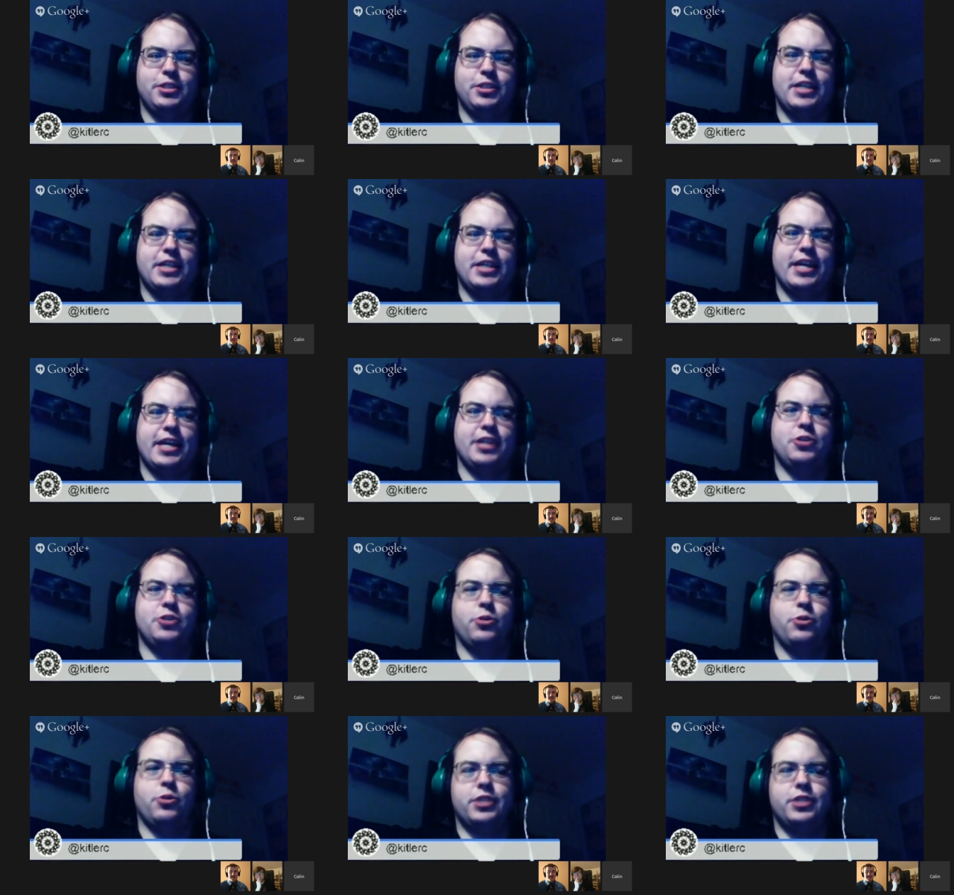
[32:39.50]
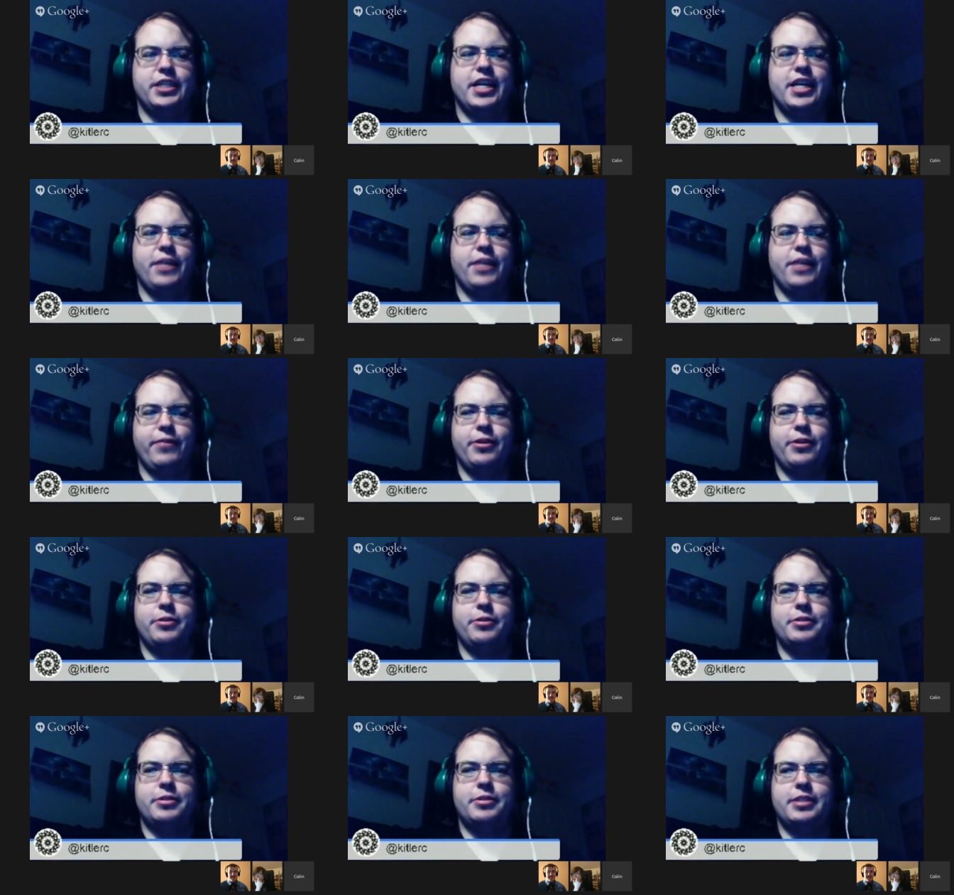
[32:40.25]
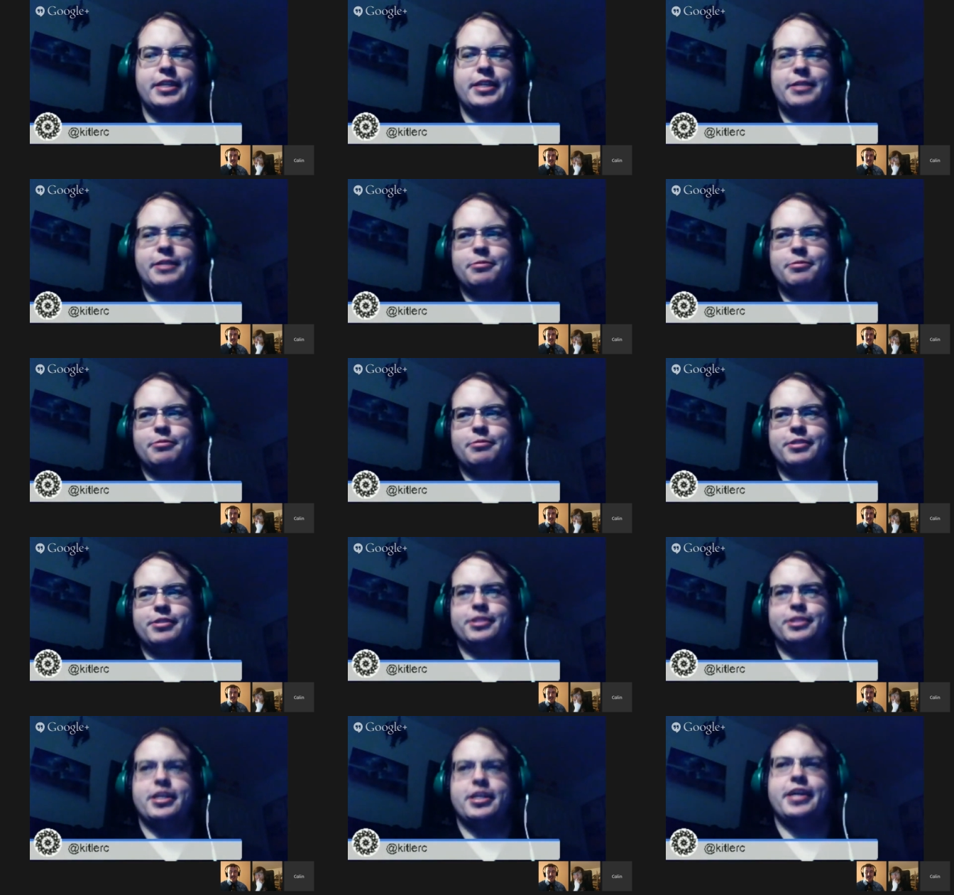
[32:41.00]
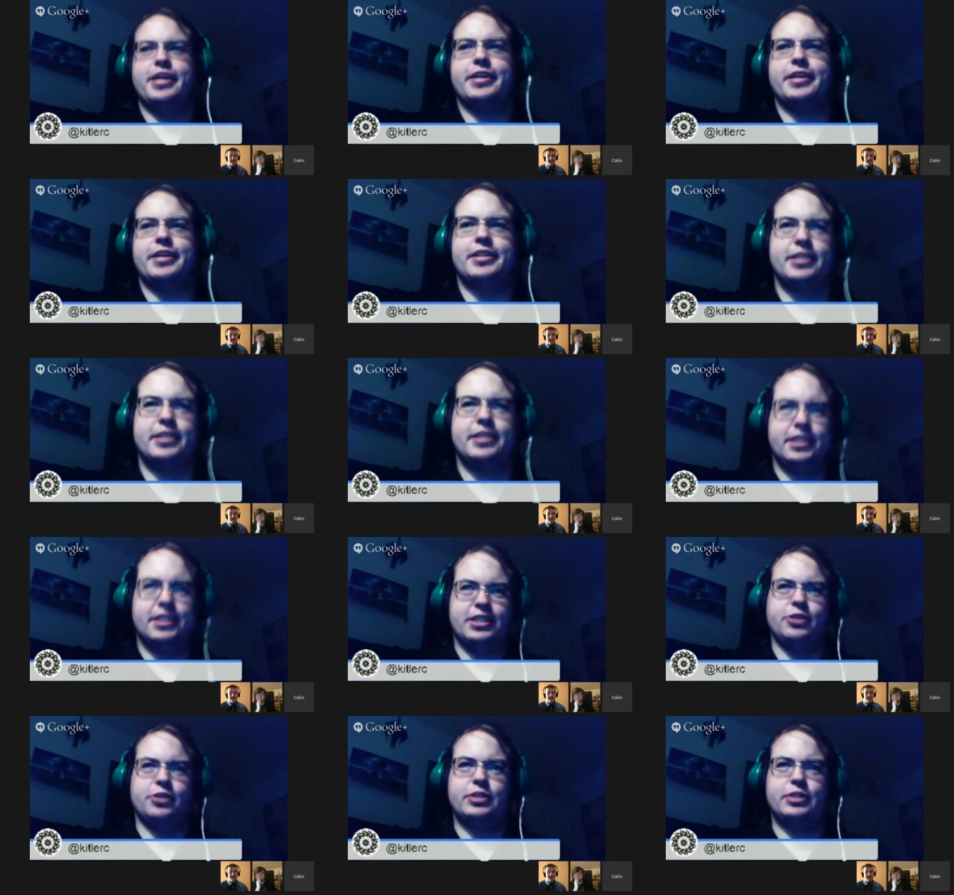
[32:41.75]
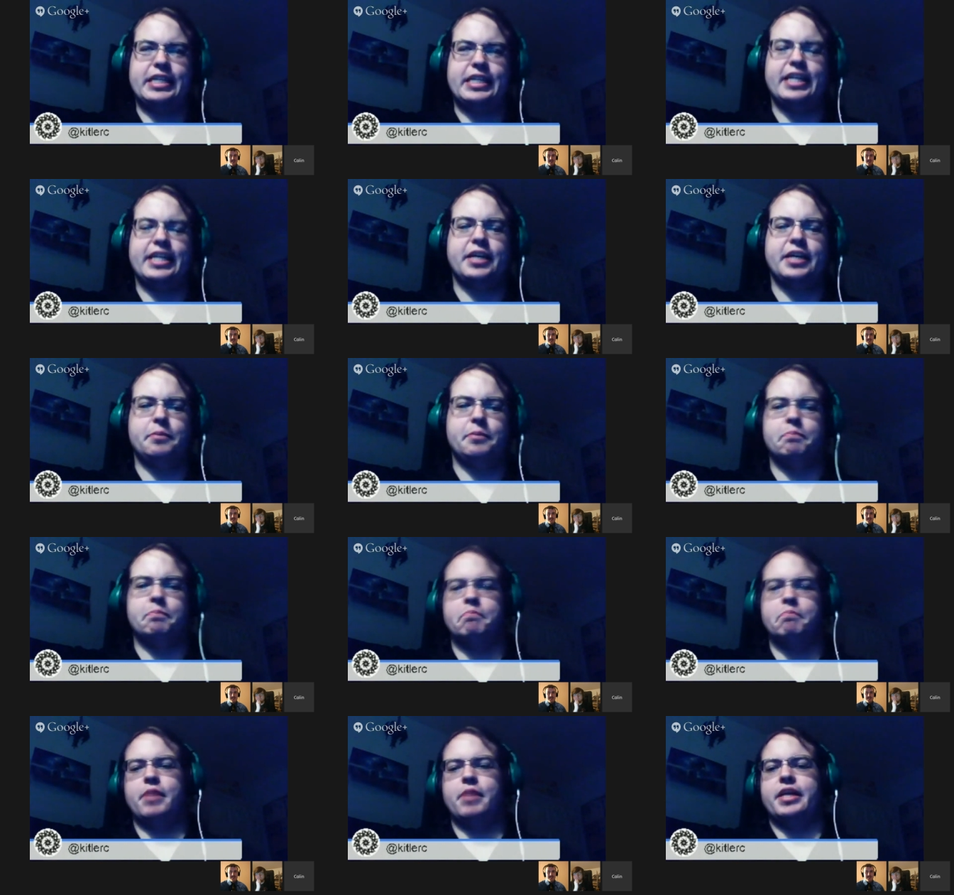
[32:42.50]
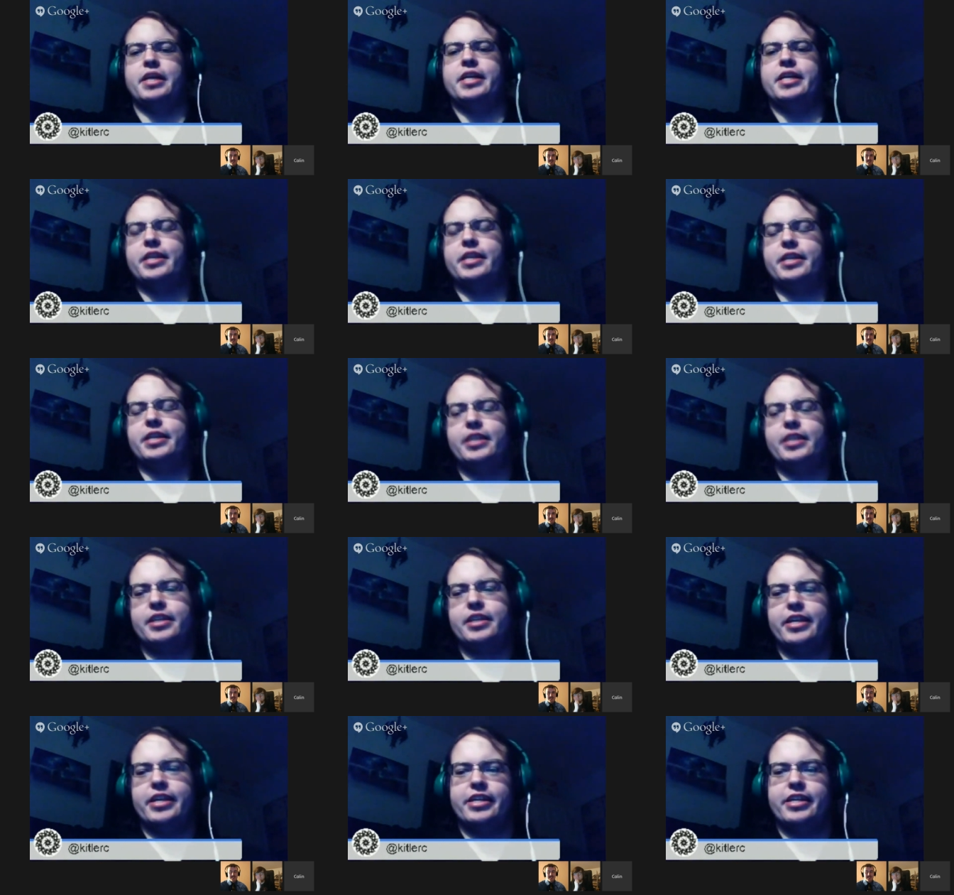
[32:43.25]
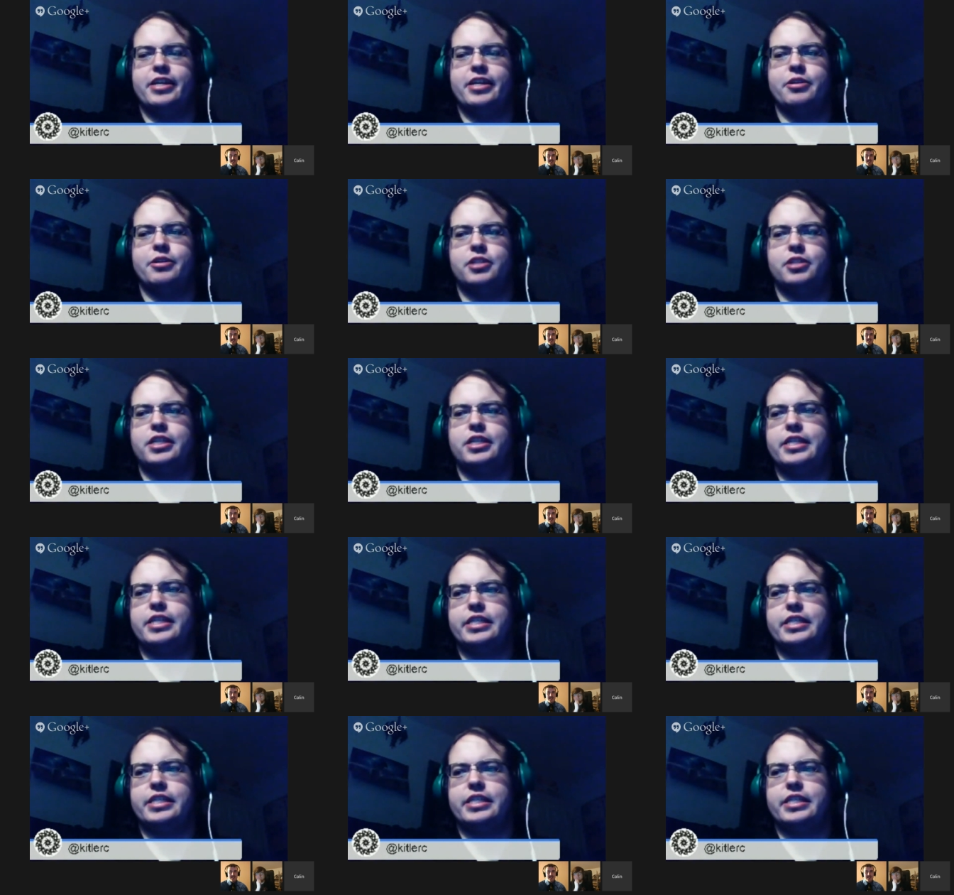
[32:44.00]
getting towards the end of it, and it was like still needing money, and I was like,